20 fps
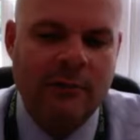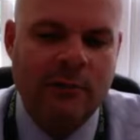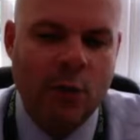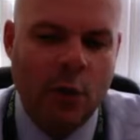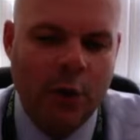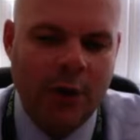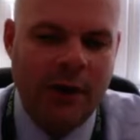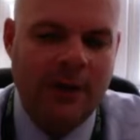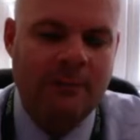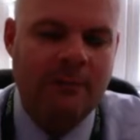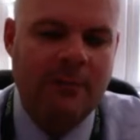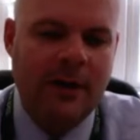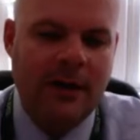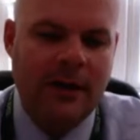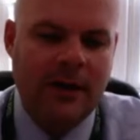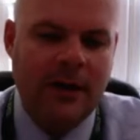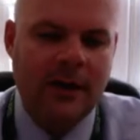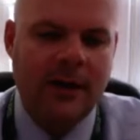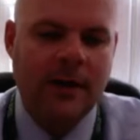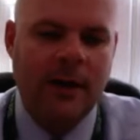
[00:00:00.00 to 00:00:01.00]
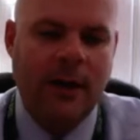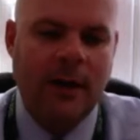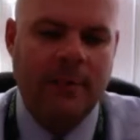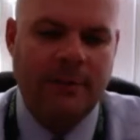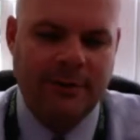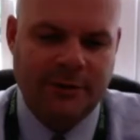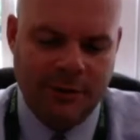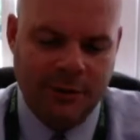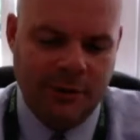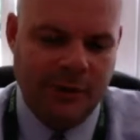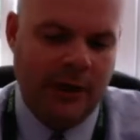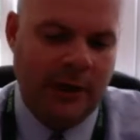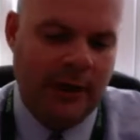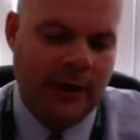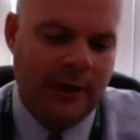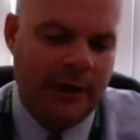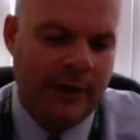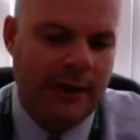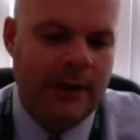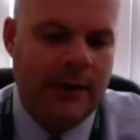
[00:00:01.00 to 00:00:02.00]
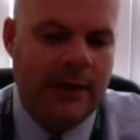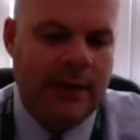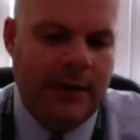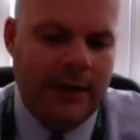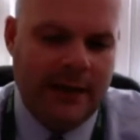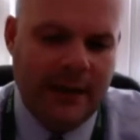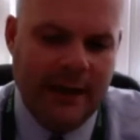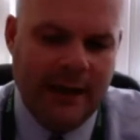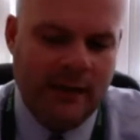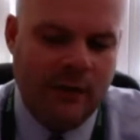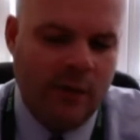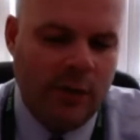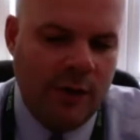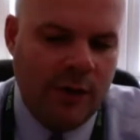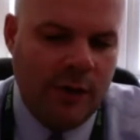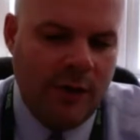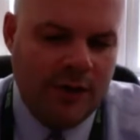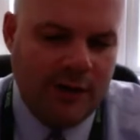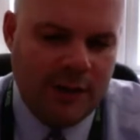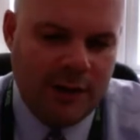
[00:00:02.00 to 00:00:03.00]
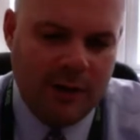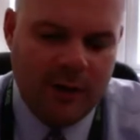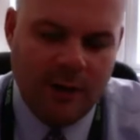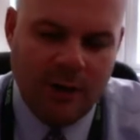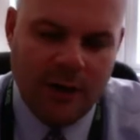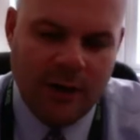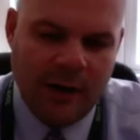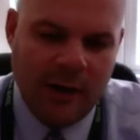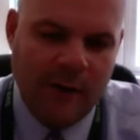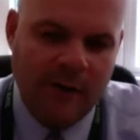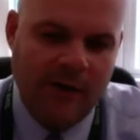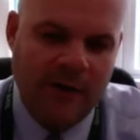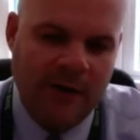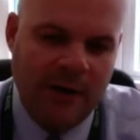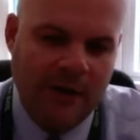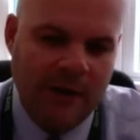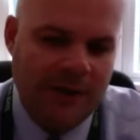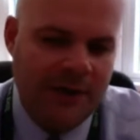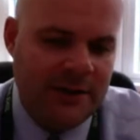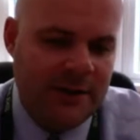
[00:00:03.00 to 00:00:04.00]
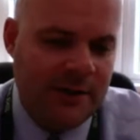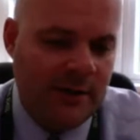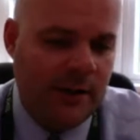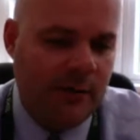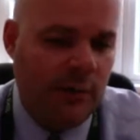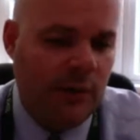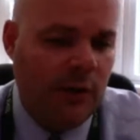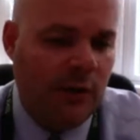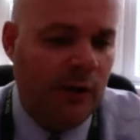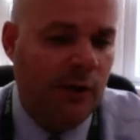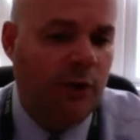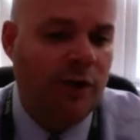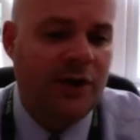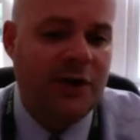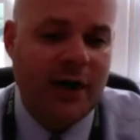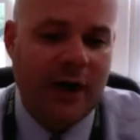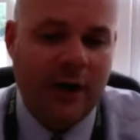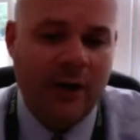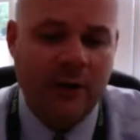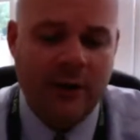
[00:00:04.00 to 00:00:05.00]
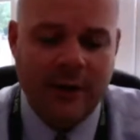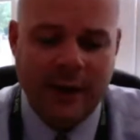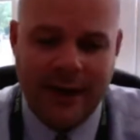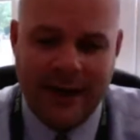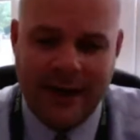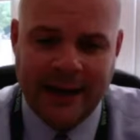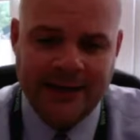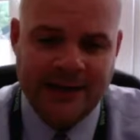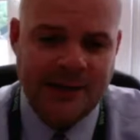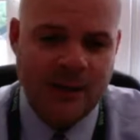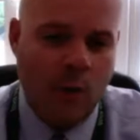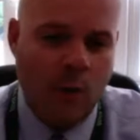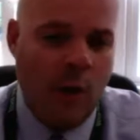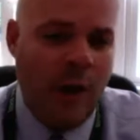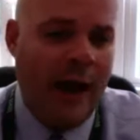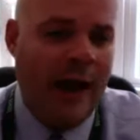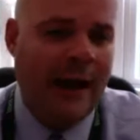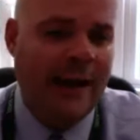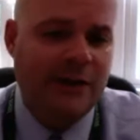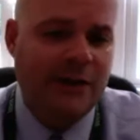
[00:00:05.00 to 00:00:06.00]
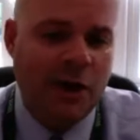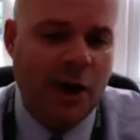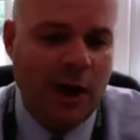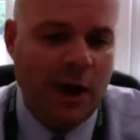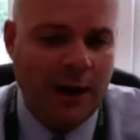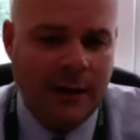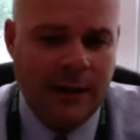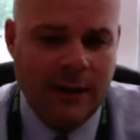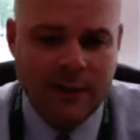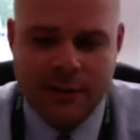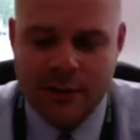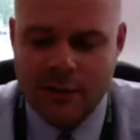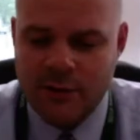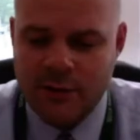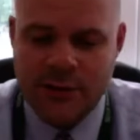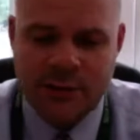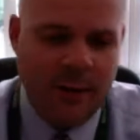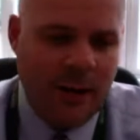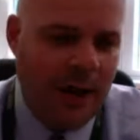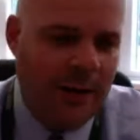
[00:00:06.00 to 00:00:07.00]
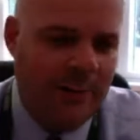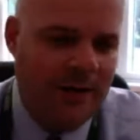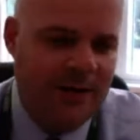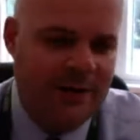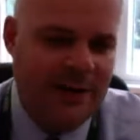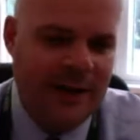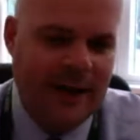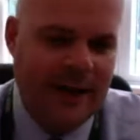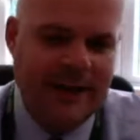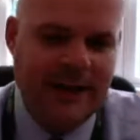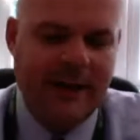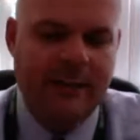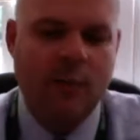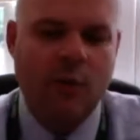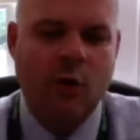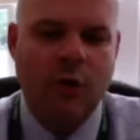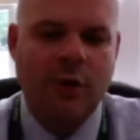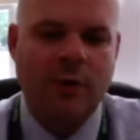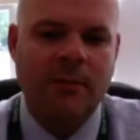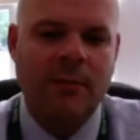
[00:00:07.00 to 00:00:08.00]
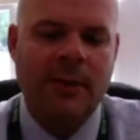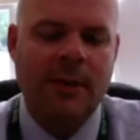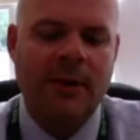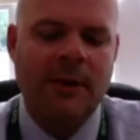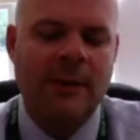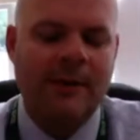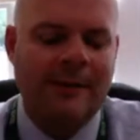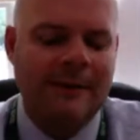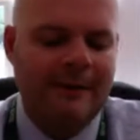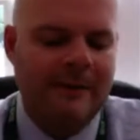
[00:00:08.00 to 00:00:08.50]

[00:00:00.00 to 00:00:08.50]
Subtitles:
morning meeting opportunity. Again, we need to communicate with families. We can reach out and ask why Johnny, Susie, Bobby's not at that morning meeting,